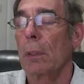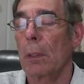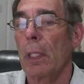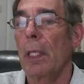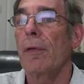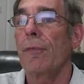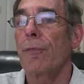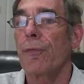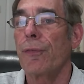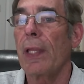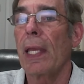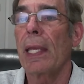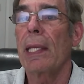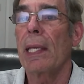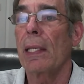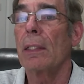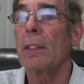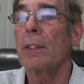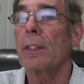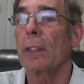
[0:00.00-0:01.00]
If they
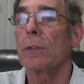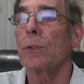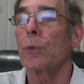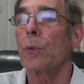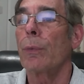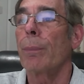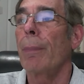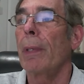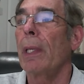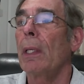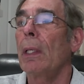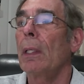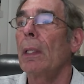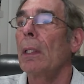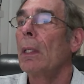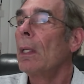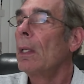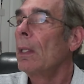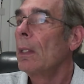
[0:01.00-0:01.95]
get in touch with me,